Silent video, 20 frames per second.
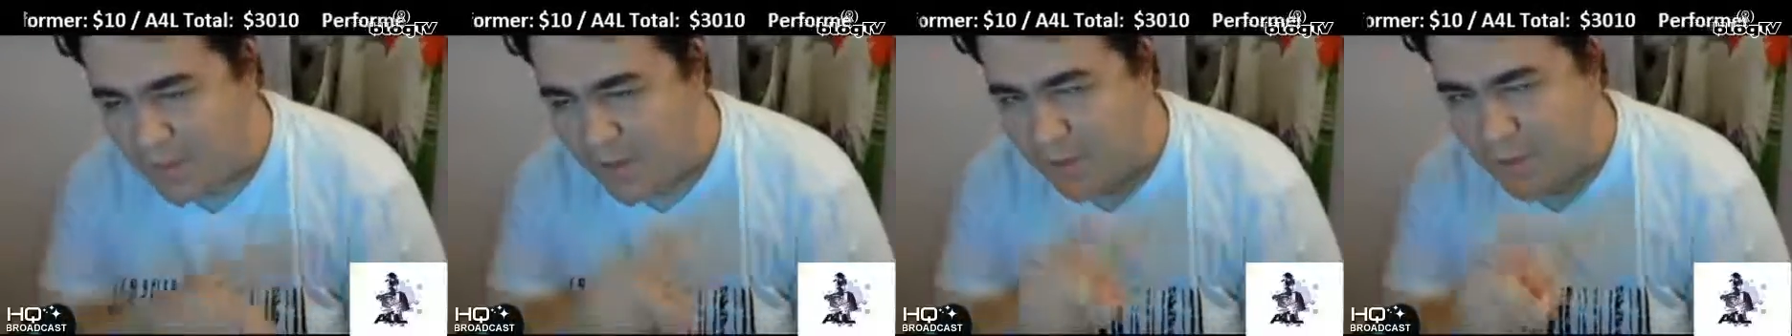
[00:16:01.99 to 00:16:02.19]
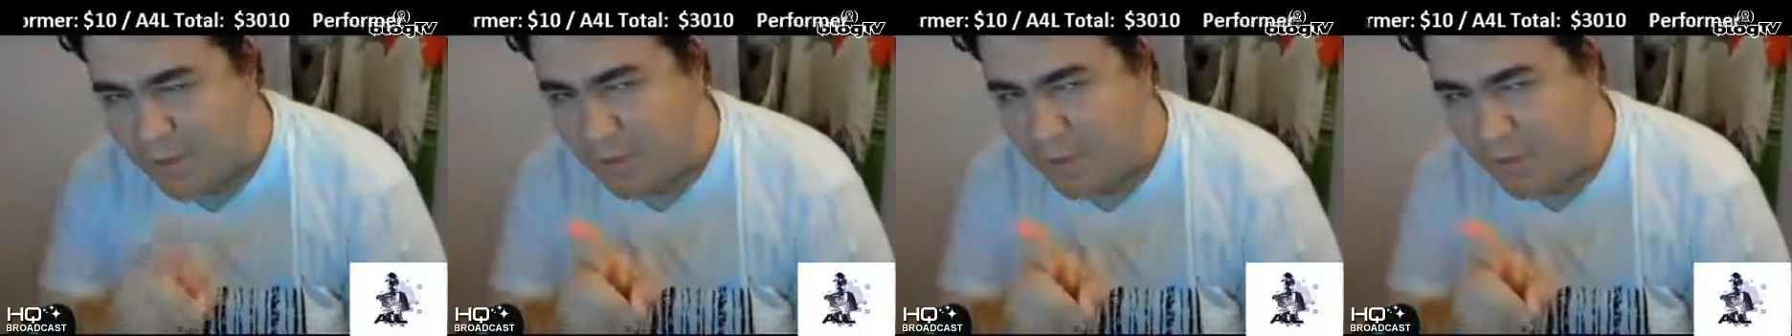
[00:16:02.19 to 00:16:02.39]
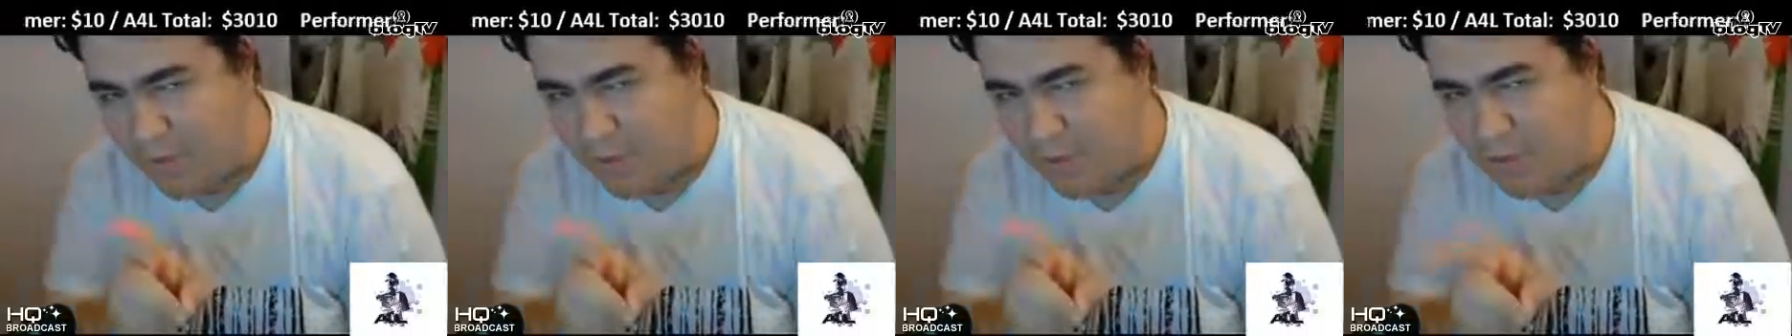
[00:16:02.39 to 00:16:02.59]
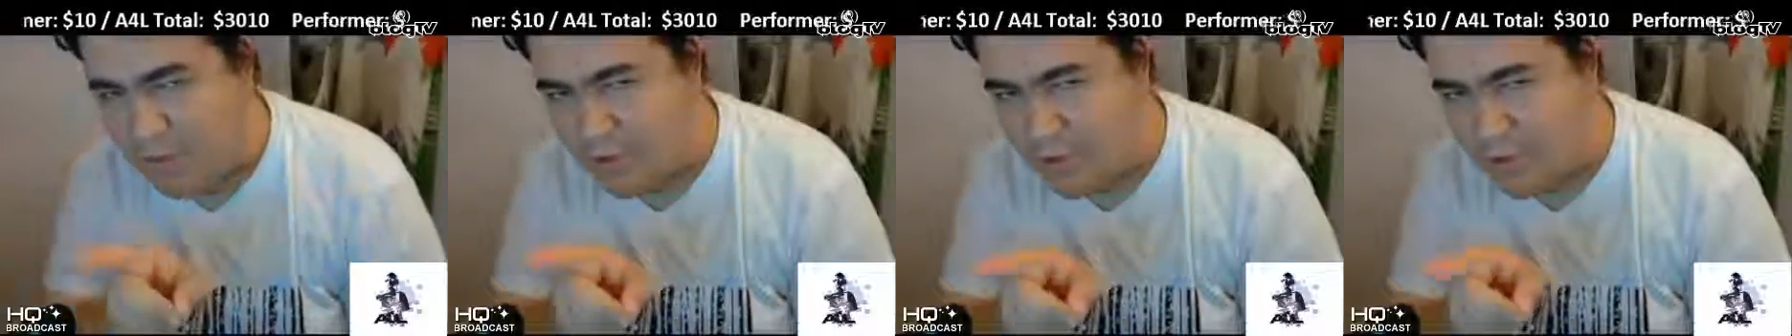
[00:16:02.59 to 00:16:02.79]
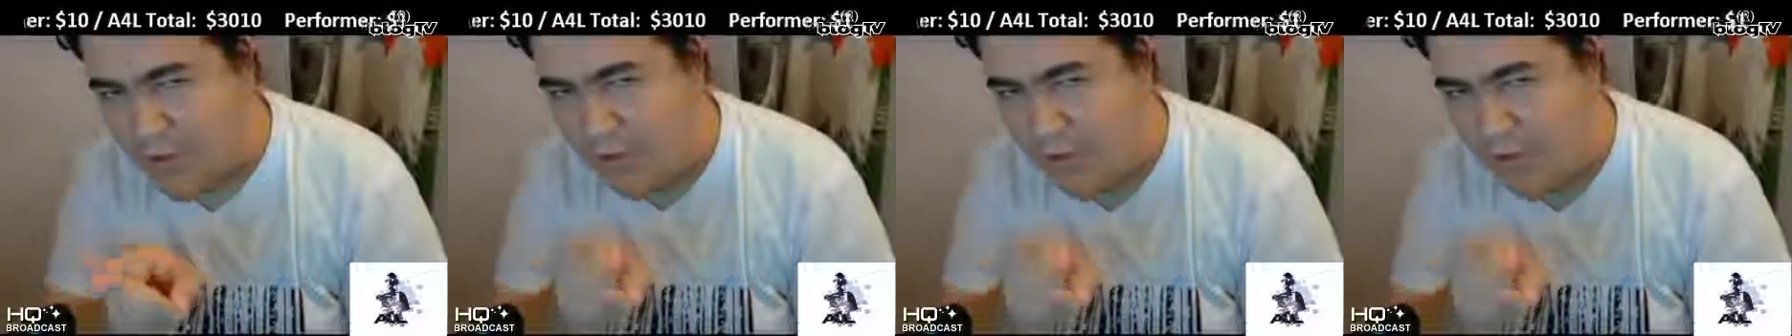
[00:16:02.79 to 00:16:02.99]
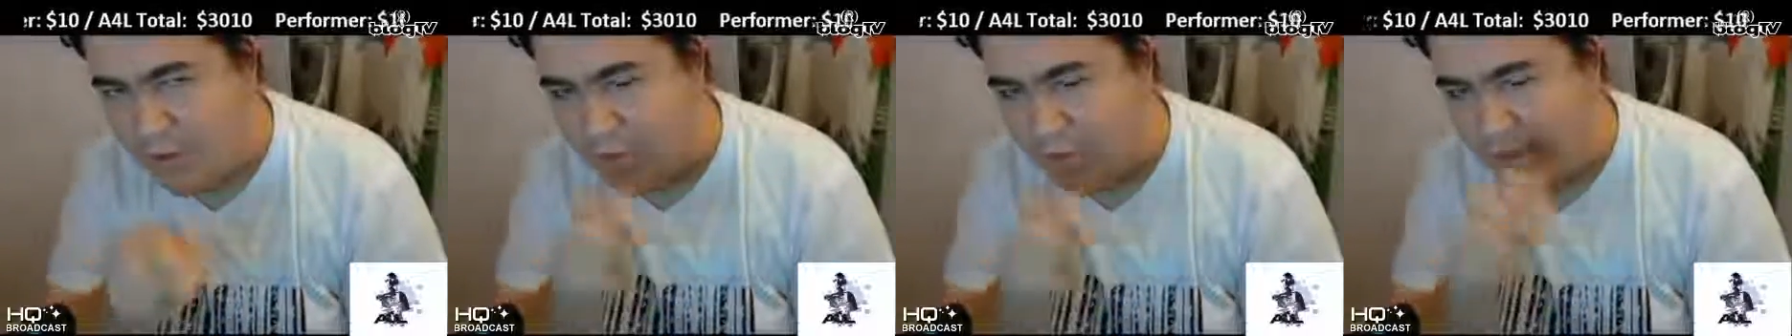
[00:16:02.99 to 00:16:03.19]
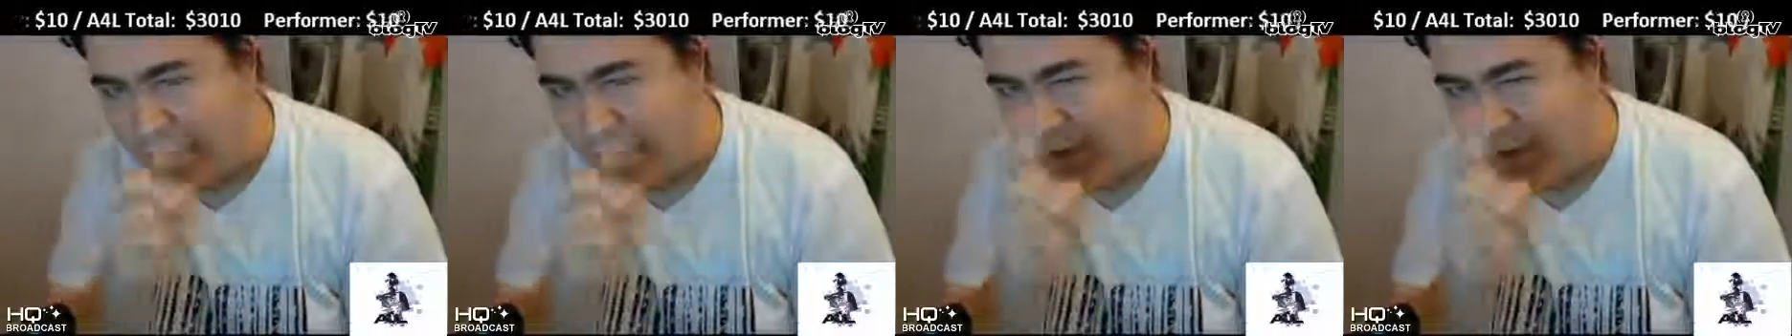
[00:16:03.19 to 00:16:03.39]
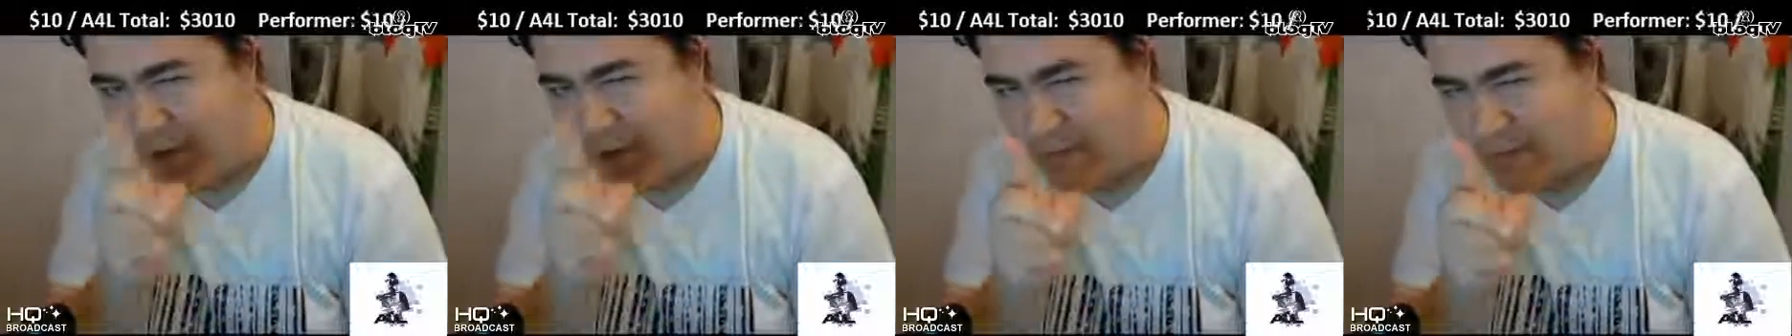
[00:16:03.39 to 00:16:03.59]
In the channel
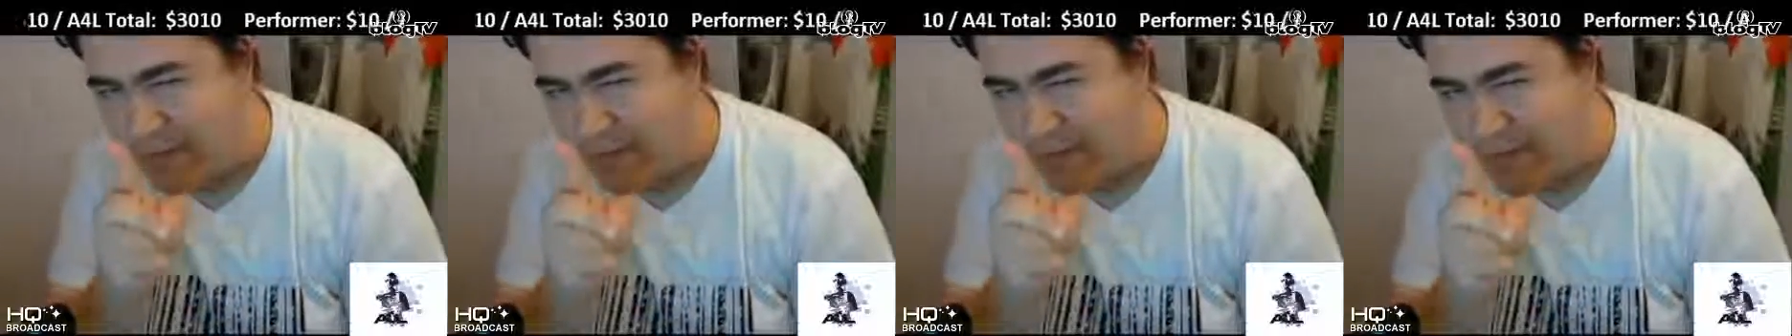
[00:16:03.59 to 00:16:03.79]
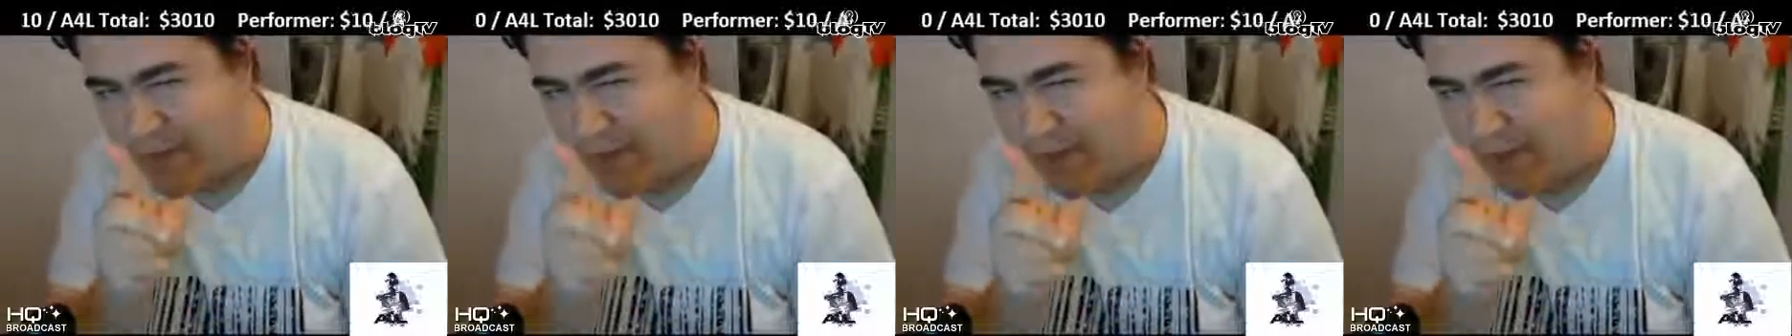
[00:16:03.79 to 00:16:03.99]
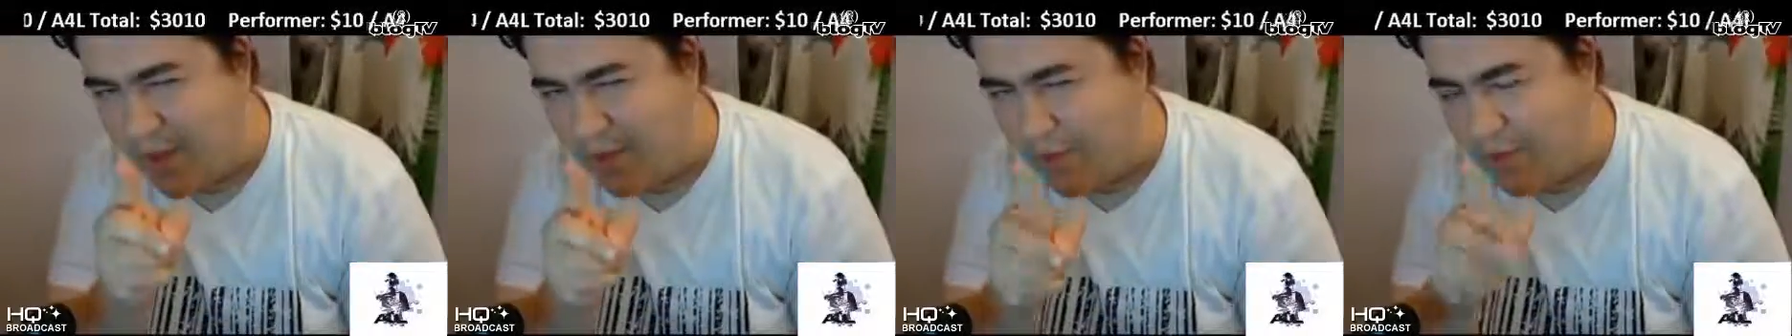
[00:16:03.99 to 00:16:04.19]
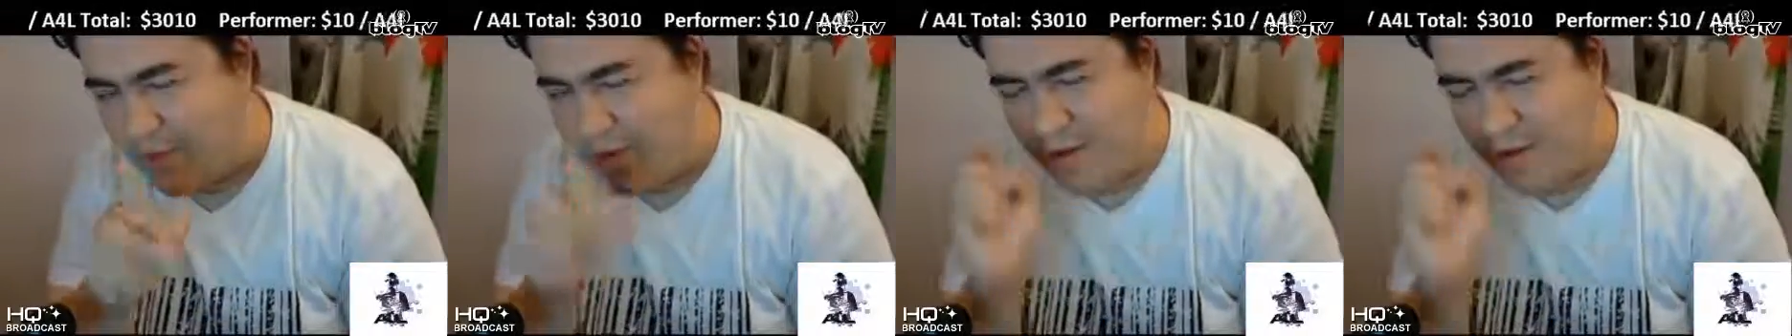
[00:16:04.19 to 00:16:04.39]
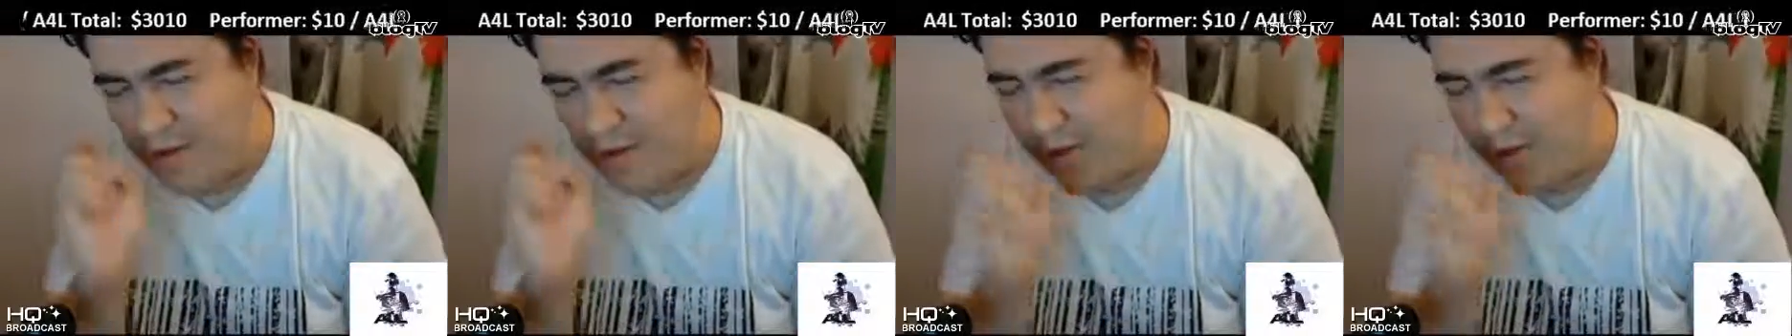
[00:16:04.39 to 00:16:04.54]
and outside,